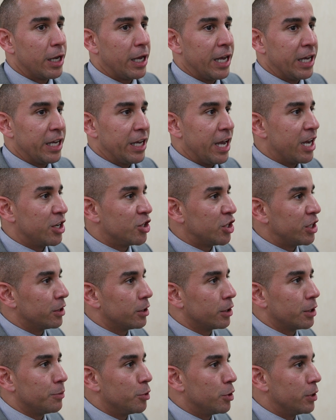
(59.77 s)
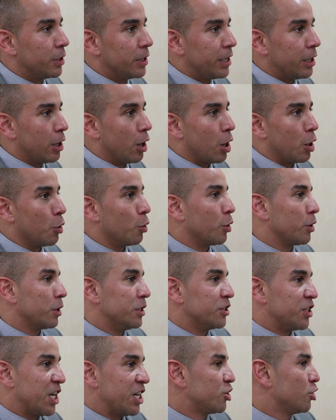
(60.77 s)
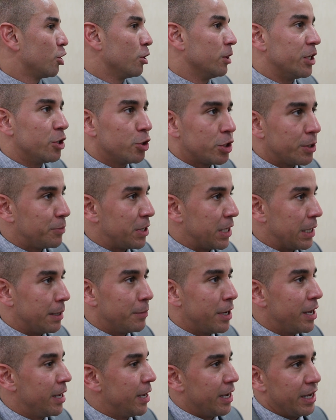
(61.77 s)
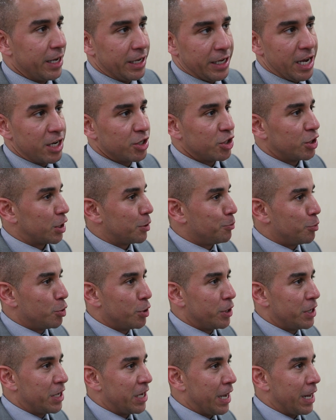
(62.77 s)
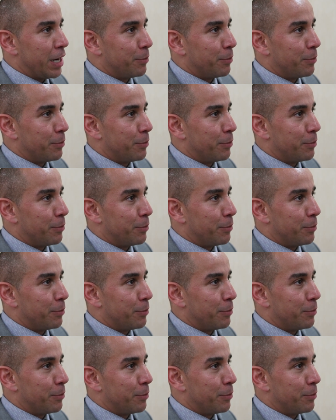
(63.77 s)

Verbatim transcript: engaging the community, our organization, our leadership team, engaging the community